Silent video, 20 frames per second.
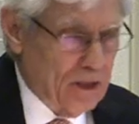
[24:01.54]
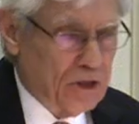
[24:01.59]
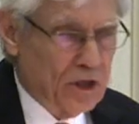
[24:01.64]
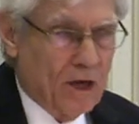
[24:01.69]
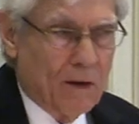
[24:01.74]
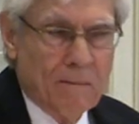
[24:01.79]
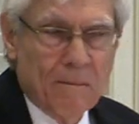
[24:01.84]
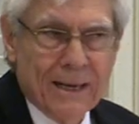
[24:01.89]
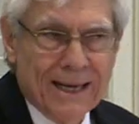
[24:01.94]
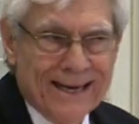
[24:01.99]

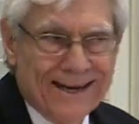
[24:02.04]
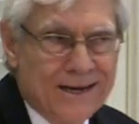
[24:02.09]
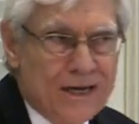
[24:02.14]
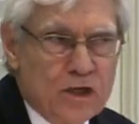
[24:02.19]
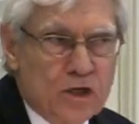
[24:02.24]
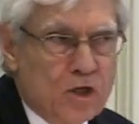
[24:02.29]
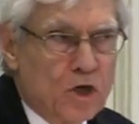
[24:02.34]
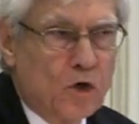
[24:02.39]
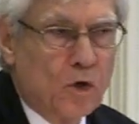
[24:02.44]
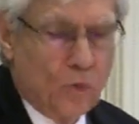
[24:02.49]
some
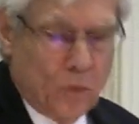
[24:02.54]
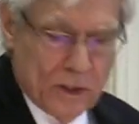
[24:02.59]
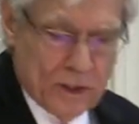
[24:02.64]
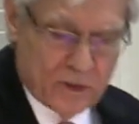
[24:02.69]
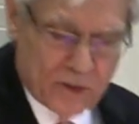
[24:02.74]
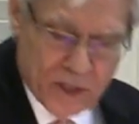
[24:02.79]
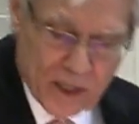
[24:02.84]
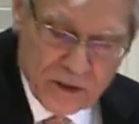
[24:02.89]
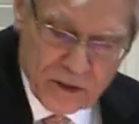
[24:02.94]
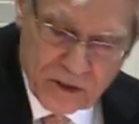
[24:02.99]
initial
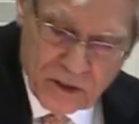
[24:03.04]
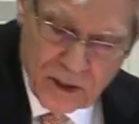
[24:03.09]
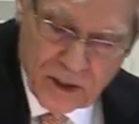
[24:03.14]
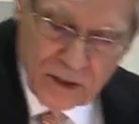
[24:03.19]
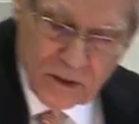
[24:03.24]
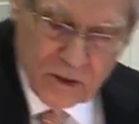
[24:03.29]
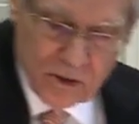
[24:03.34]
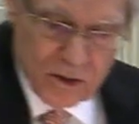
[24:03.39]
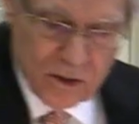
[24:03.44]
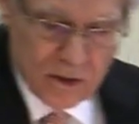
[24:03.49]

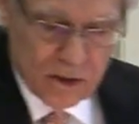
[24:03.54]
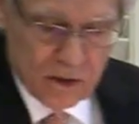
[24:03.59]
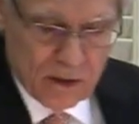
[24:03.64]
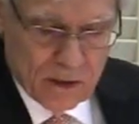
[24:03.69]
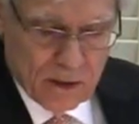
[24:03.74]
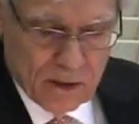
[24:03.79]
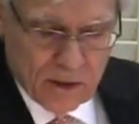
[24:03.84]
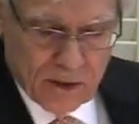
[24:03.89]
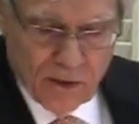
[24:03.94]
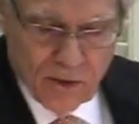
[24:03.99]
resistance
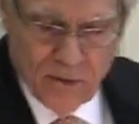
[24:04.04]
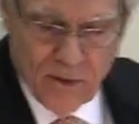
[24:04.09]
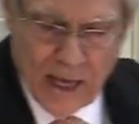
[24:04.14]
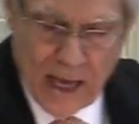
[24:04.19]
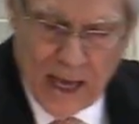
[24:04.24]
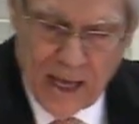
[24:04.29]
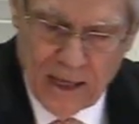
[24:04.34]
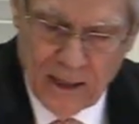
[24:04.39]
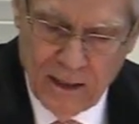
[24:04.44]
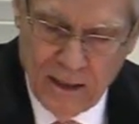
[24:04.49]
to
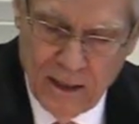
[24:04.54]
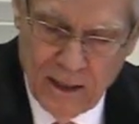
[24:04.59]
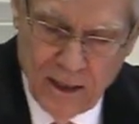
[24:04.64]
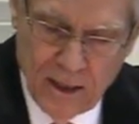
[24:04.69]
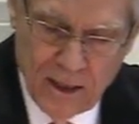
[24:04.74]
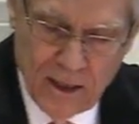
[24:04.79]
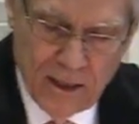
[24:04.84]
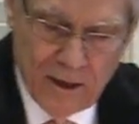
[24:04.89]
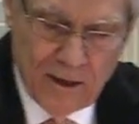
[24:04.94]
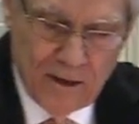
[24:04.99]
that,
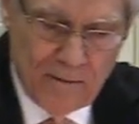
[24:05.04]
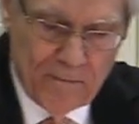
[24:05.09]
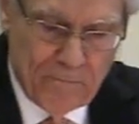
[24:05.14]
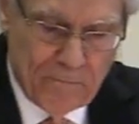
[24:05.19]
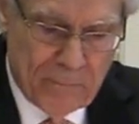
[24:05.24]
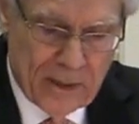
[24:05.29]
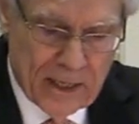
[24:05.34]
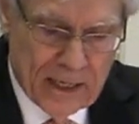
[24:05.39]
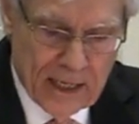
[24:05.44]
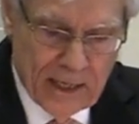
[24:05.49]

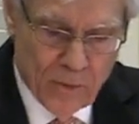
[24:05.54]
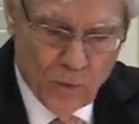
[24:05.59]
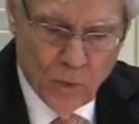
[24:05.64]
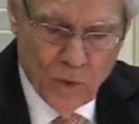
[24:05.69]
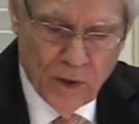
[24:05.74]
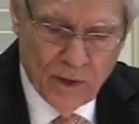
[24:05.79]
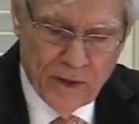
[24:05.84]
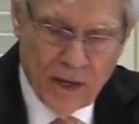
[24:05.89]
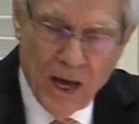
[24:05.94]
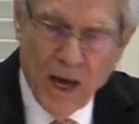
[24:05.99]
but it
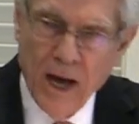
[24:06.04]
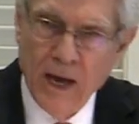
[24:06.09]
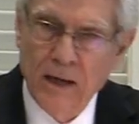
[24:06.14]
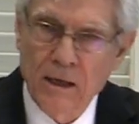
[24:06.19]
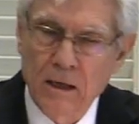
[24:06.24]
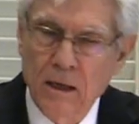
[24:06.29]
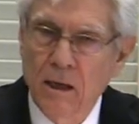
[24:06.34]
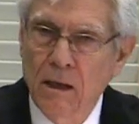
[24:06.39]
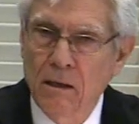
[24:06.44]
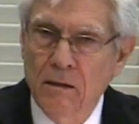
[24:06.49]
will
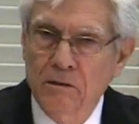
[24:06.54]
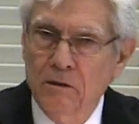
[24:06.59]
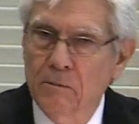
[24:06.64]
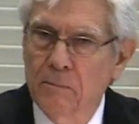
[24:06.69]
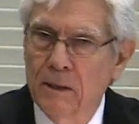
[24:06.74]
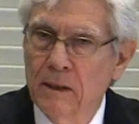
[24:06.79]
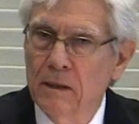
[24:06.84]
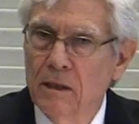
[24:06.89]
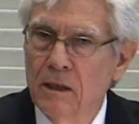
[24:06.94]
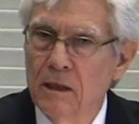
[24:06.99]
not
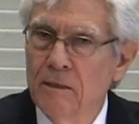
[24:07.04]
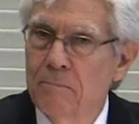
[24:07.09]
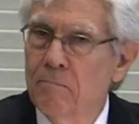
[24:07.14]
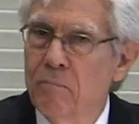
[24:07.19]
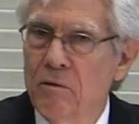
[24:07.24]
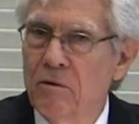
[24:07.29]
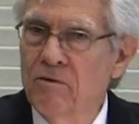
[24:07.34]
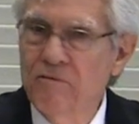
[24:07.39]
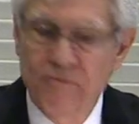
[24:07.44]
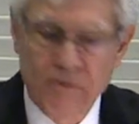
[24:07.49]
ultimately
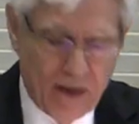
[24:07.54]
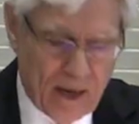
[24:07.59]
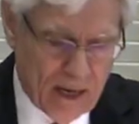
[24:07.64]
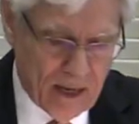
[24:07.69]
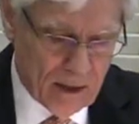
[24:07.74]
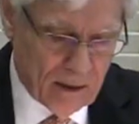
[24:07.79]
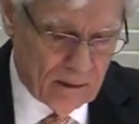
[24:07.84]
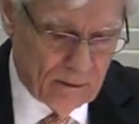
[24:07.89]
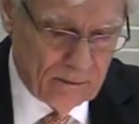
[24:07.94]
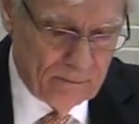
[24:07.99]

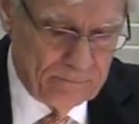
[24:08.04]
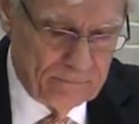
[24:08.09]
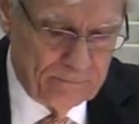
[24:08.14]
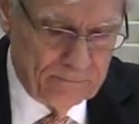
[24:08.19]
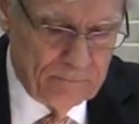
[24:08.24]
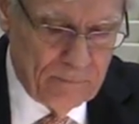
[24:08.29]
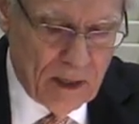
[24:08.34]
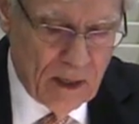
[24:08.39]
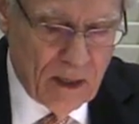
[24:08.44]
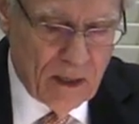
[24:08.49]
prevail.
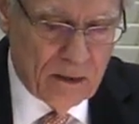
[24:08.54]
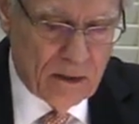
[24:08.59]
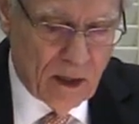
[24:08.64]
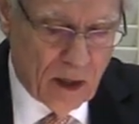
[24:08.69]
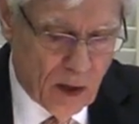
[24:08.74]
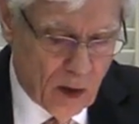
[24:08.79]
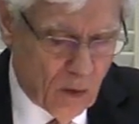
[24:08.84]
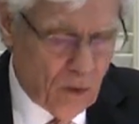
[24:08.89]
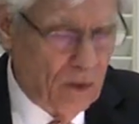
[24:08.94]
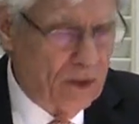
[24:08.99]
The
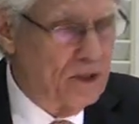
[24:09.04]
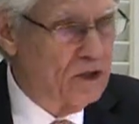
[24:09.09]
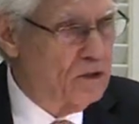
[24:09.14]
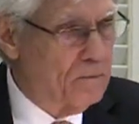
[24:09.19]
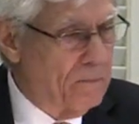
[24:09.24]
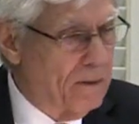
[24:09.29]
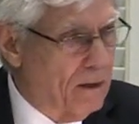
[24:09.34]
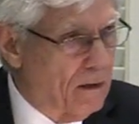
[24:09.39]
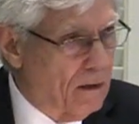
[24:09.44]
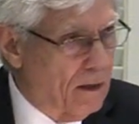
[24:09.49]
Holy
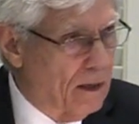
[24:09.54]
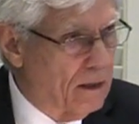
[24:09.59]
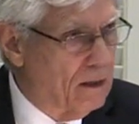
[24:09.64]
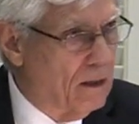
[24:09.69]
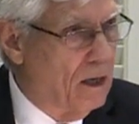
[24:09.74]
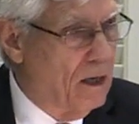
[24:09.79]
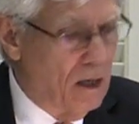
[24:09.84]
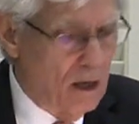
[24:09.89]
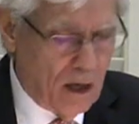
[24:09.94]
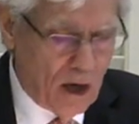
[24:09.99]

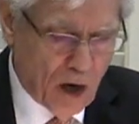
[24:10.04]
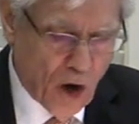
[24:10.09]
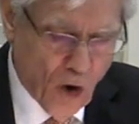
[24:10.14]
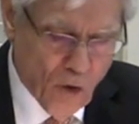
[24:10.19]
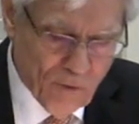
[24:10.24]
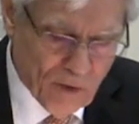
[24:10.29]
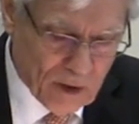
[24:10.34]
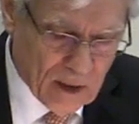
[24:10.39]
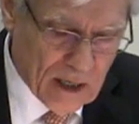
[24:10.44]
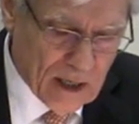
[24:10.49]
Spirit
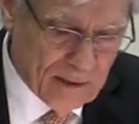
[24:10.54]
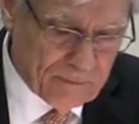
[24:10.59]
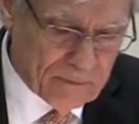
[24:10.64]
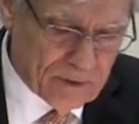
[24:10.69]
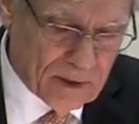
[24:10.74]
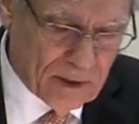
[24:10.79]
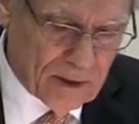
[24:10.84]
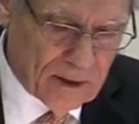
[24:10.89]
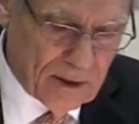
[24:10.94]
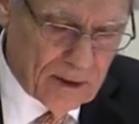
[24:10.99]
overcomes
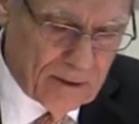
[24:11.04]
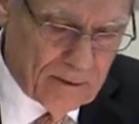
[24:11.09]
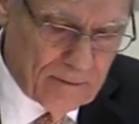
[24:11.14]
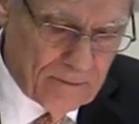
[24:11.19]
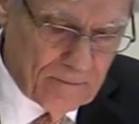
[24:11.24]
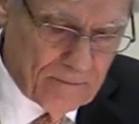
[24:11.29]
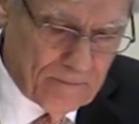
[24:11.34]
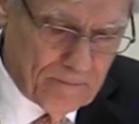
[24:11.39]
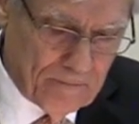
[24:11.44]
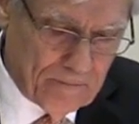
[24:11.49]
it.
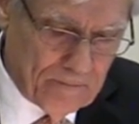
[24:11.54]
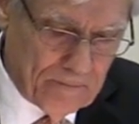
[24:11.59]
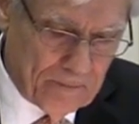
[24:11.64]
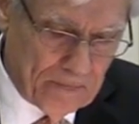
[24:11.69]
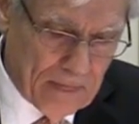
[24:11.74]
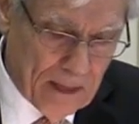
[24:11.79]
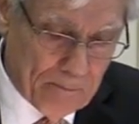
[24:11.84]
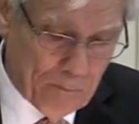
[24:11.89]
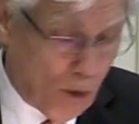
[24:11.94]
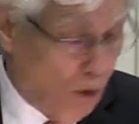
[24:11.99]

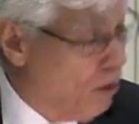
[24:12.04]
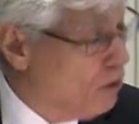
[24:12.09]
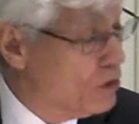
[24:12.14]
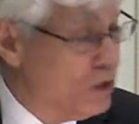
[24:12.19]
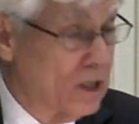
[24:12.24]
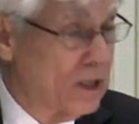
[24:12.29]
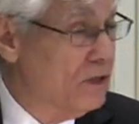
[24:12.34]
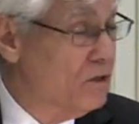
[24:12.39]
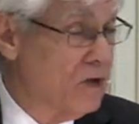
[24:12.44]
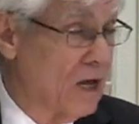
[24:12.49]
Paul's
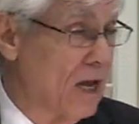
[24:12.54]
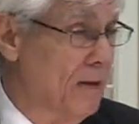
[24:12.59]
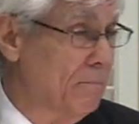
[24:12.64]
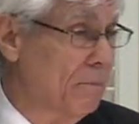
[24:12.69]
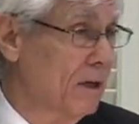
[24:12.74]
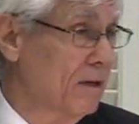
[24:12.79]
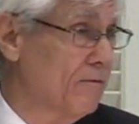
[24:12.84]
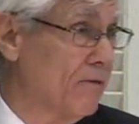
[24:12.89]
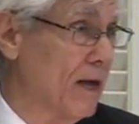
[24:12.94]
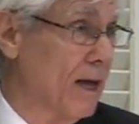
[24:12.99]
an
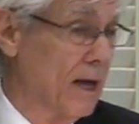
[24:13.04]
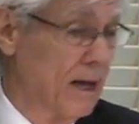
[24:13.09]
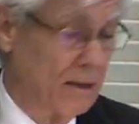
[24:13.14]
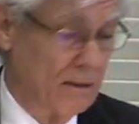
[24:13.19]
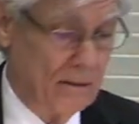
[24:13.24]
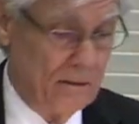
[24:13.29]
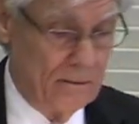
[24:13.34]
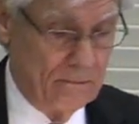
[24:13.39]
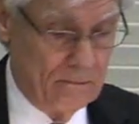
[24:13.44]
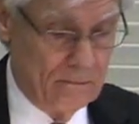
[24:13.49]
example of that.